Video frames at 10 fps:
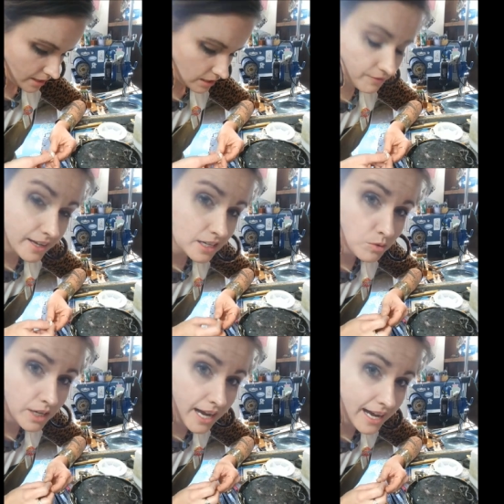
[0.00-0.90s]
If
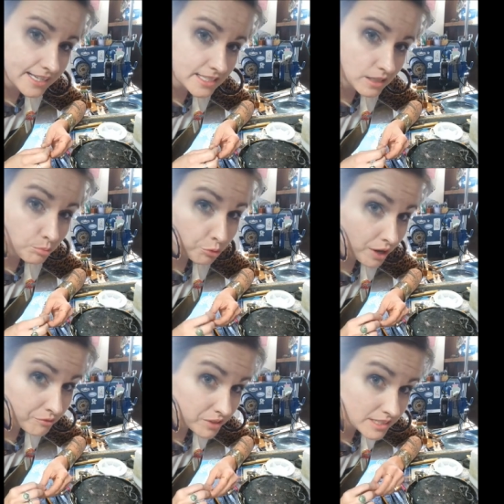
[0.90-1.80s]
anyone has any
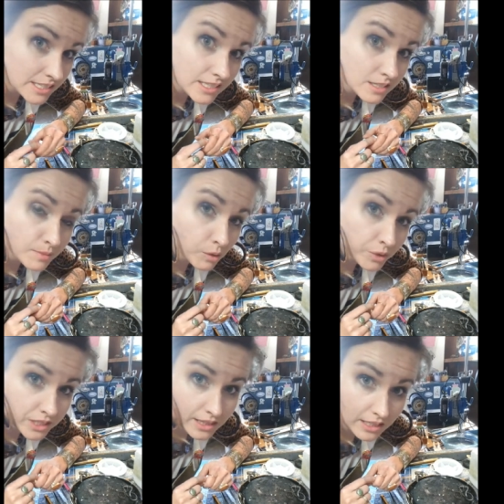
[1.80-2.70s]
preferences about
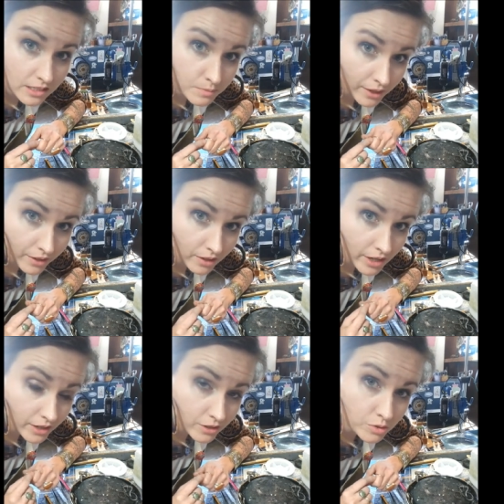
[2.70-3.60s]
what they think is better,
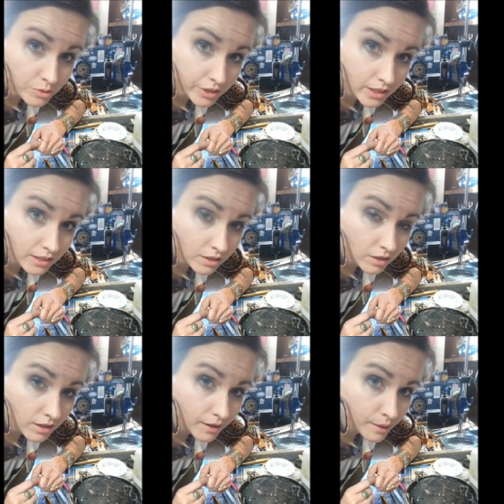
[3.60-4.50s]
air cooling
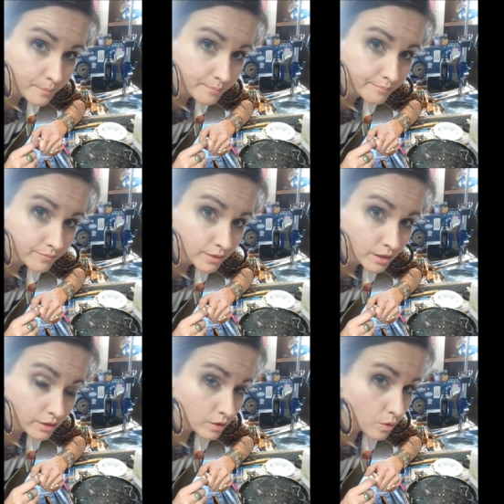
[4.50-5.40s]
um,
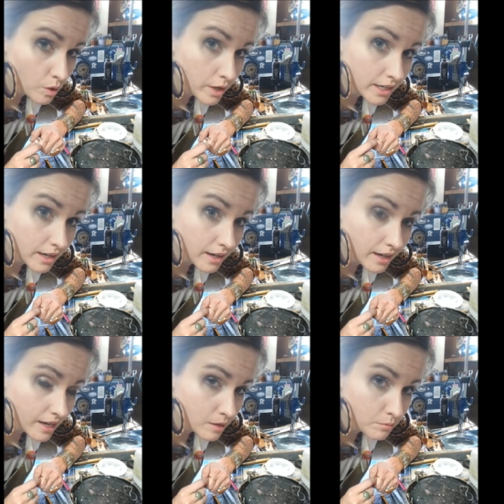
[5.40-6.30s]
or whatnot,
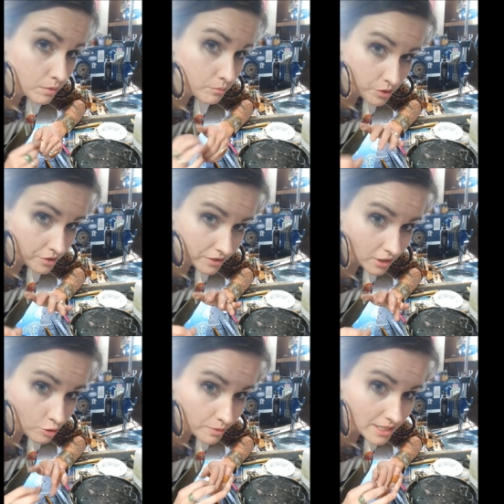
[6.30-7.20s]
I am more than
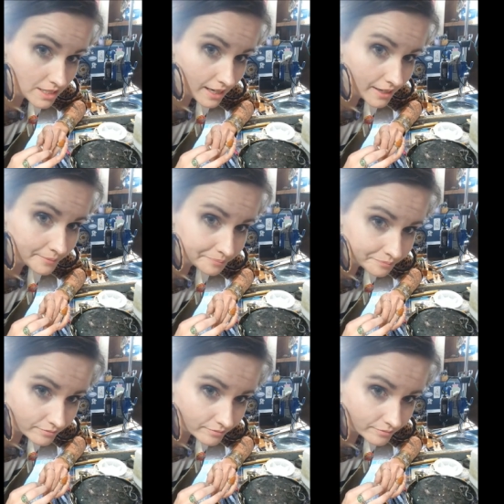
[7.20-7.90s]
open to that.